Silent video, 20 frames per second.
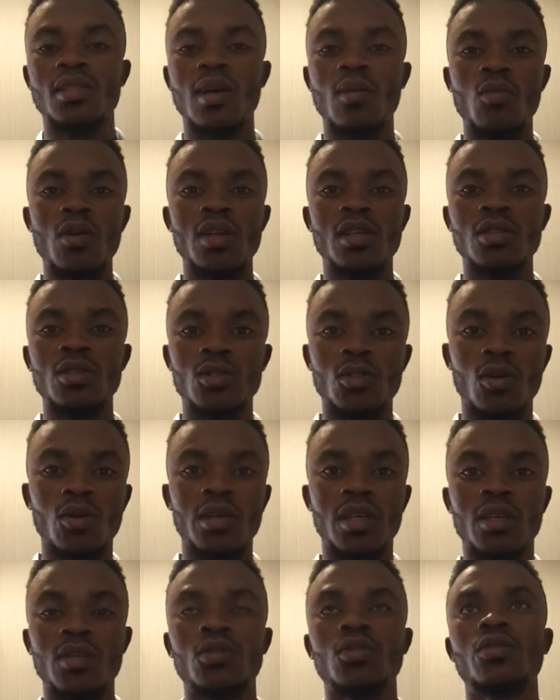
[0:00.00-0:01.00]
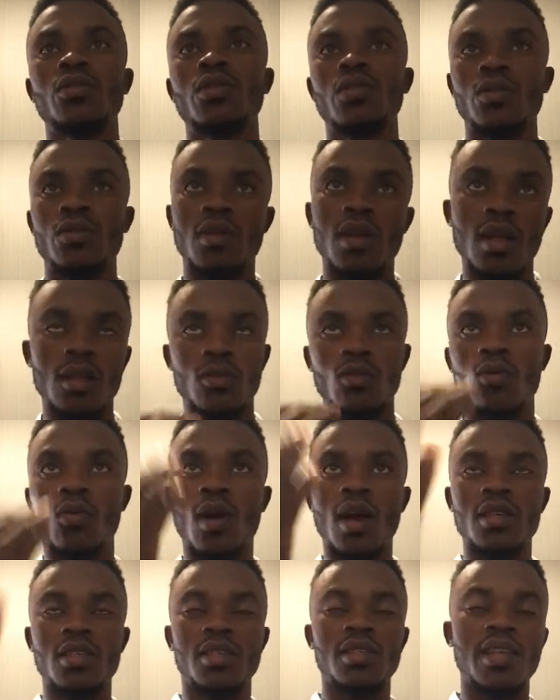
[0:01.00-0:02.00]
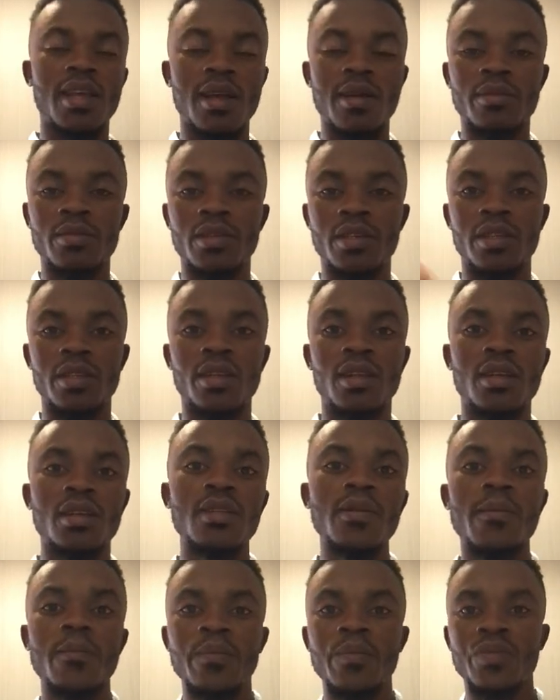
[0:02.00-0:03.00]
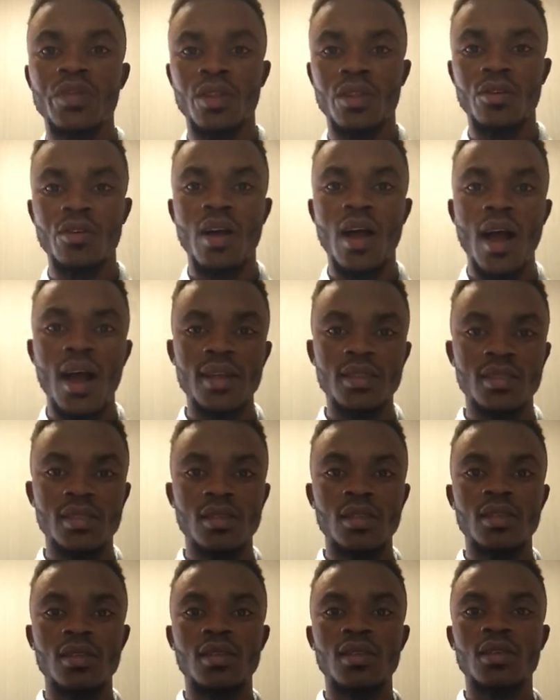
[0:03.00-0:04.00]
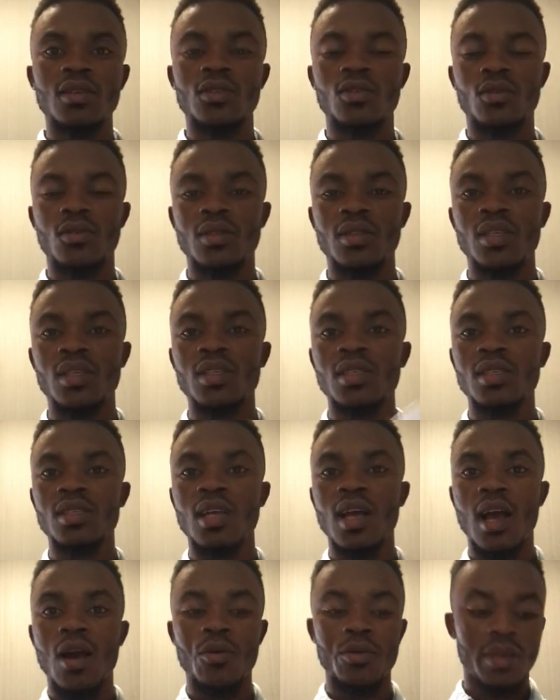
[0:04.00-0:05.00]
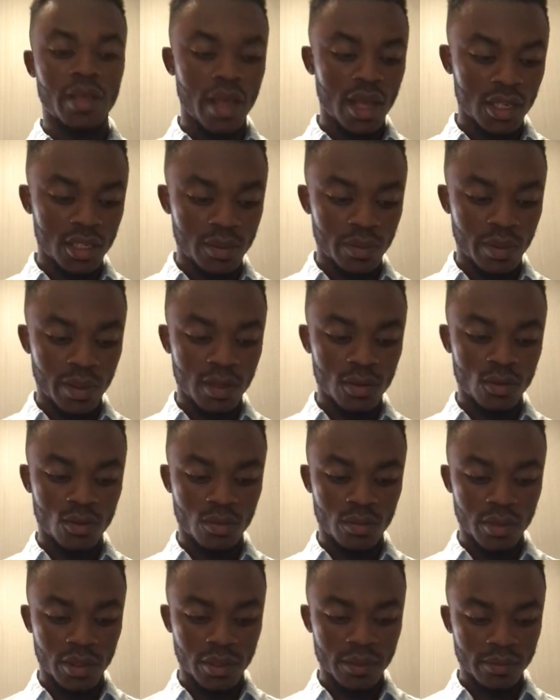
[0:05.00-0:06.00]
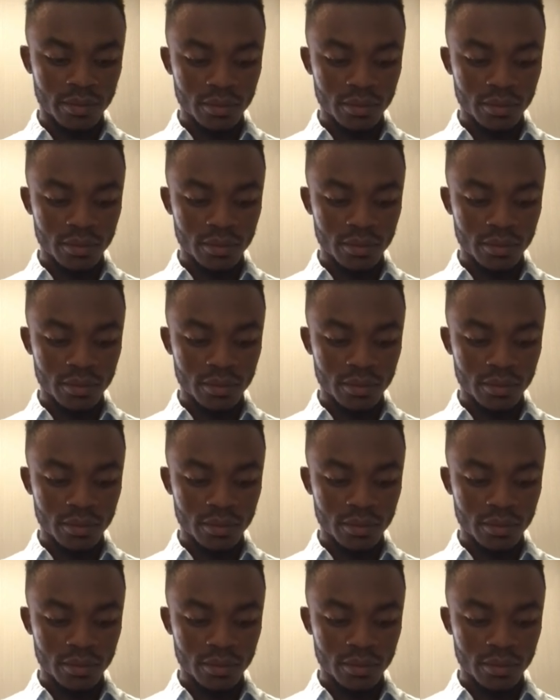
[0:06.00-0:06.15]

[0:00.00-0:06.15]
someone is talking to you, you got to watch them in their eyes. So this is how he explained to me.